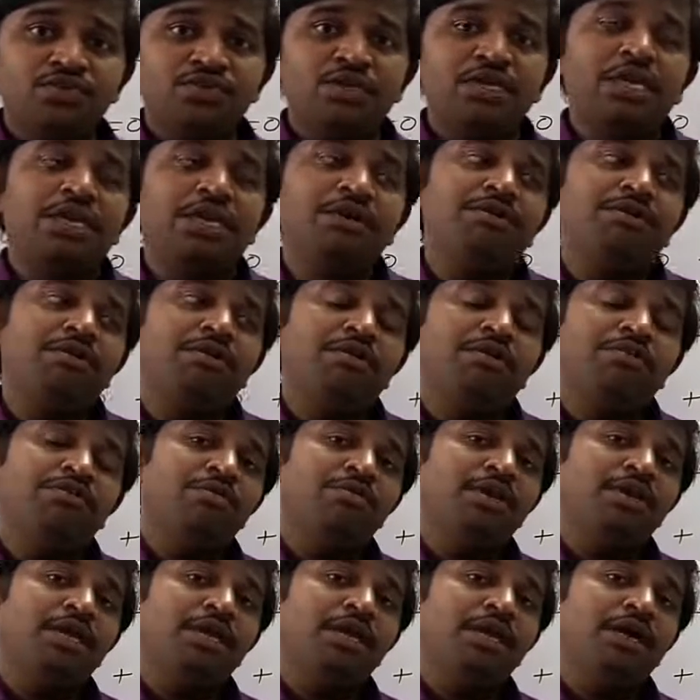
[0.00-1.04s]
a derivative of
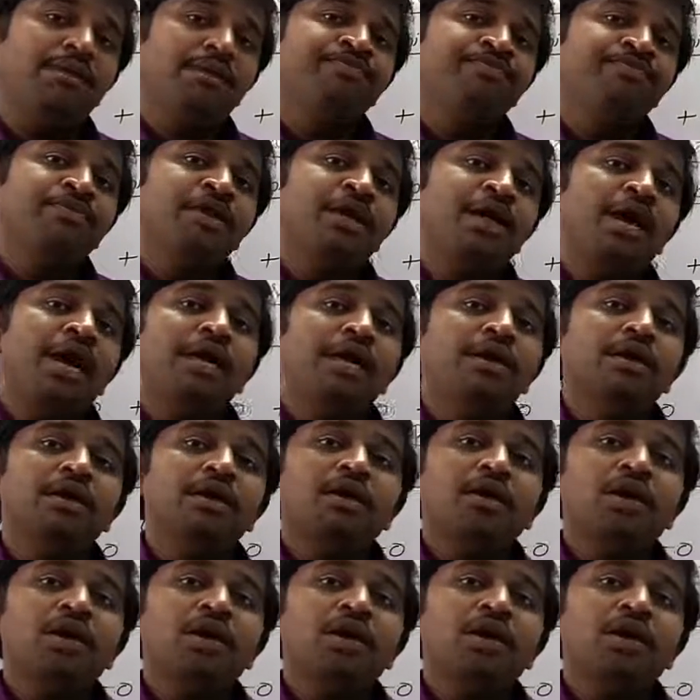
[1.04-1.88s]
ammonia, and